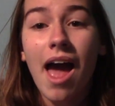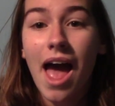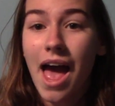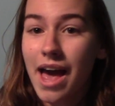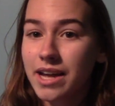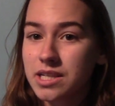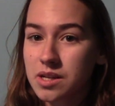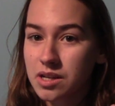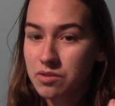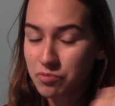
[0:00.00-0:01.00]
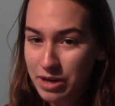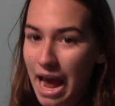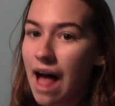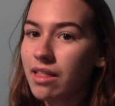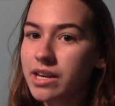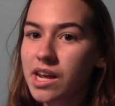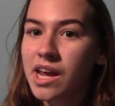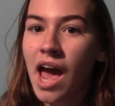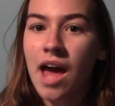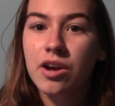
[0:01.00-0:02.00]
and
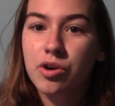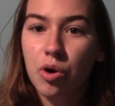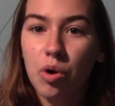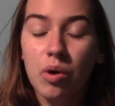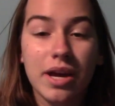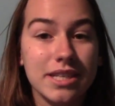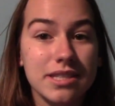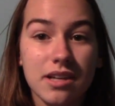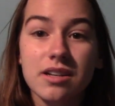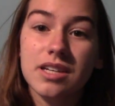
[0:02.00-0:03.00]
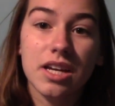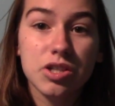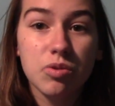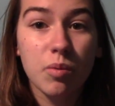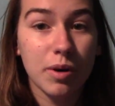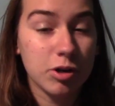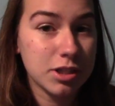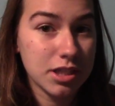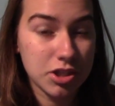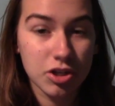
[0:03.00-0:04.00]
reality and a girl gets sucked into it when her
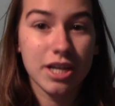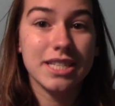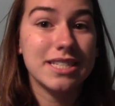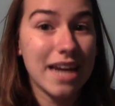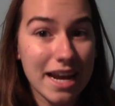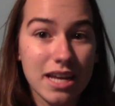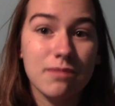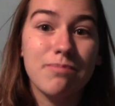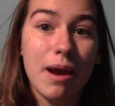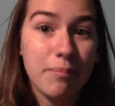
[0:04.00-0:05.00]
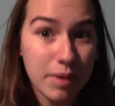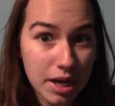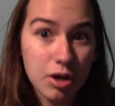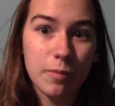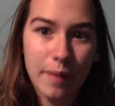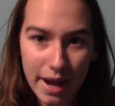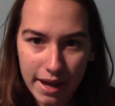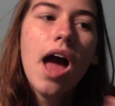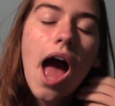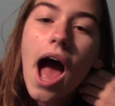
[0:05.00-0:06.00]
sister is taken by Peter
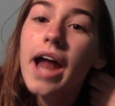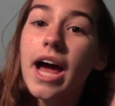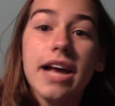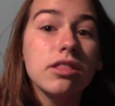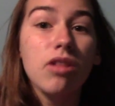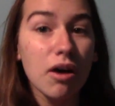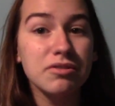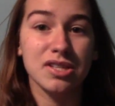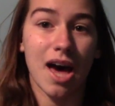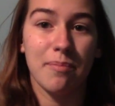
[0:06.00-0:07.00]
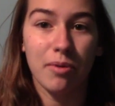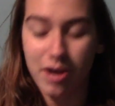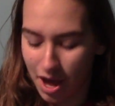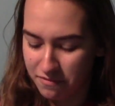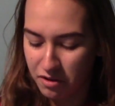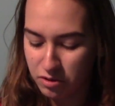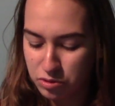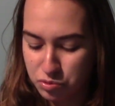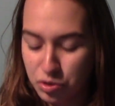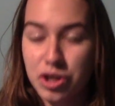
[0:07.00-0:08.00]
Pan. And I loved that book. I felt it
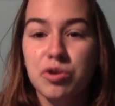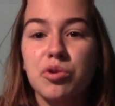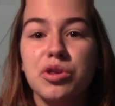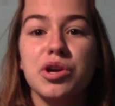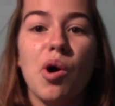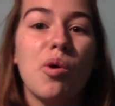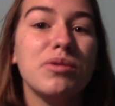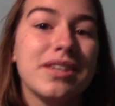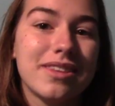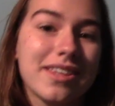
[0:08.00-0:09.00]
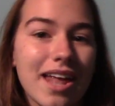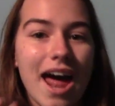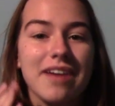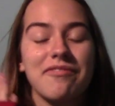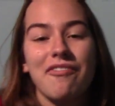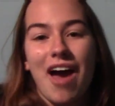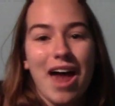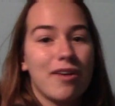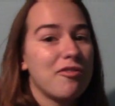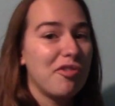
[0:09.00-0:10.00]
was really cool. The only thing that I
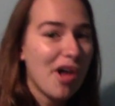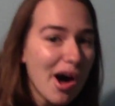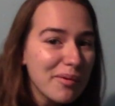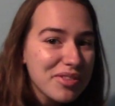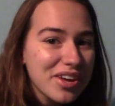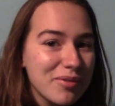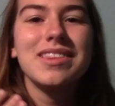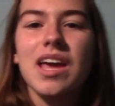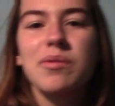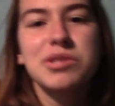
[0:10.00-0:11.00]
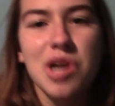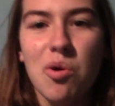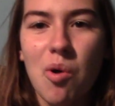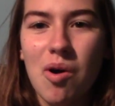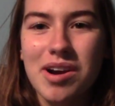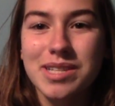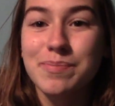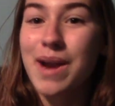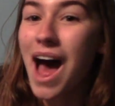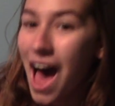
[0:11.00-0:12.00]
had a flaw with it was there was no wars,
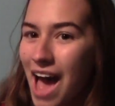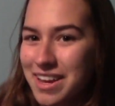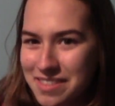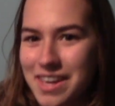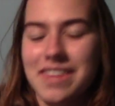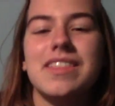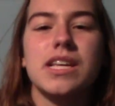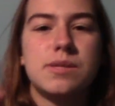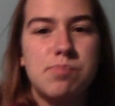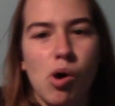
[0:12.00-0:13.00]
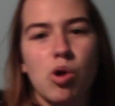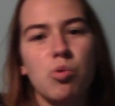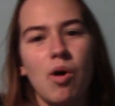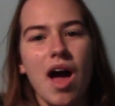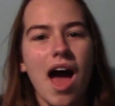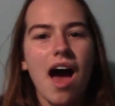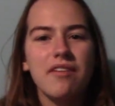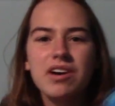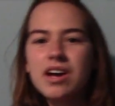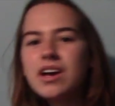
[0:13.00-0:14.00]
but I think this book will
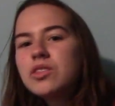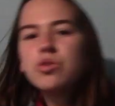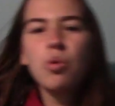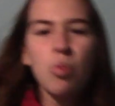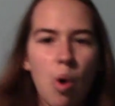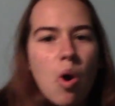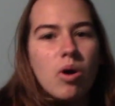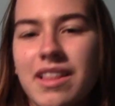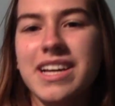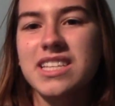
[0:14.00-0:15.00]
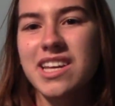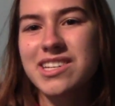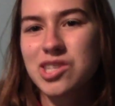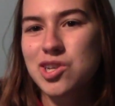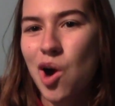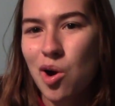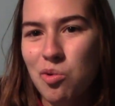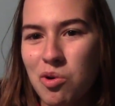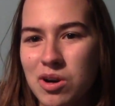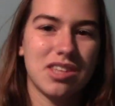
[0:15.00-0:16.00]
have the wars. Like, it's like Star
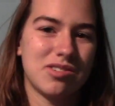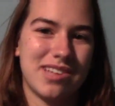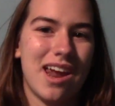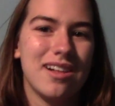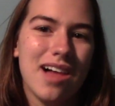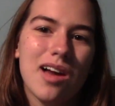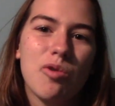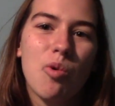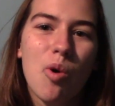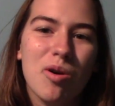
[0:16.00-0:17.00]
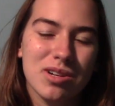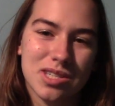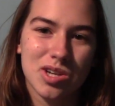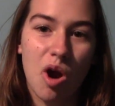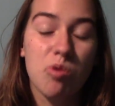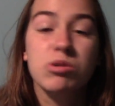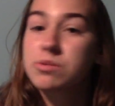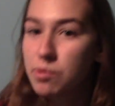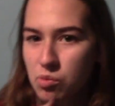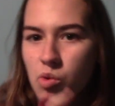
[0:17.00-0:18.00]
Wars. There's not a lot of war in Star Wars,
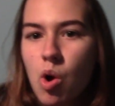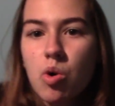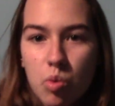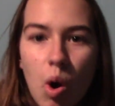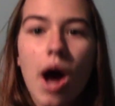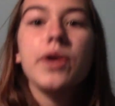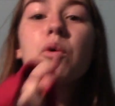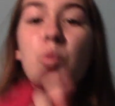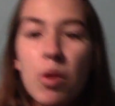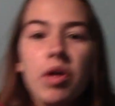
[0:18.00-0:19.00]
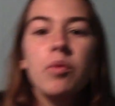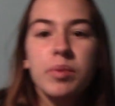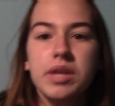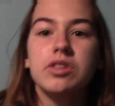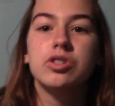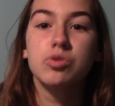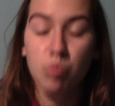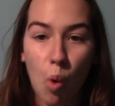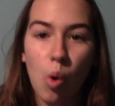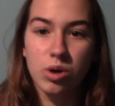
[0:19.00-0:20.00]
but Rogue One will be the
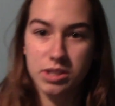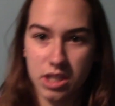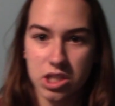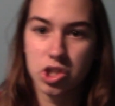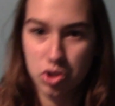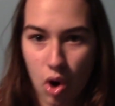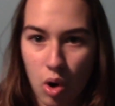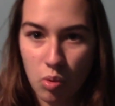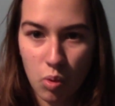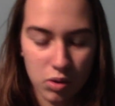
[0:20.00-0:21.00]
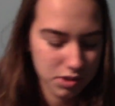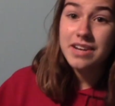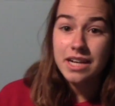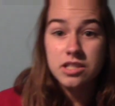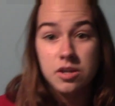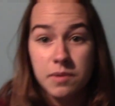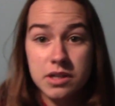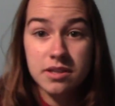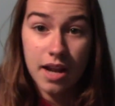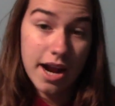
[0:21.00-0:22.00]
wars in Star Wars. Next two
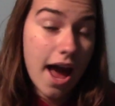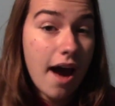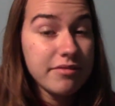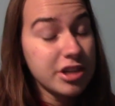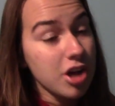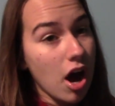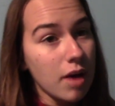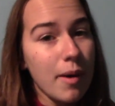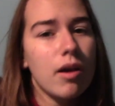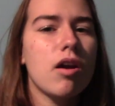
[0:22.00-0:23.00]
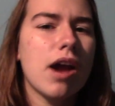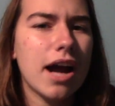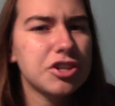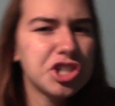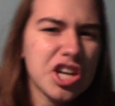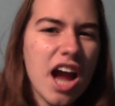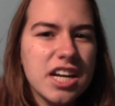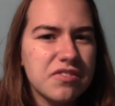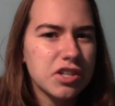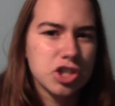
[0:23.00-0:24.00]
books that I have to talk about are actually
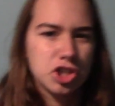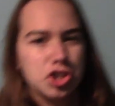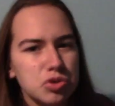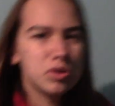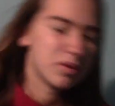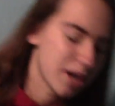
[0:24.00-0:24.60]
kind of a duo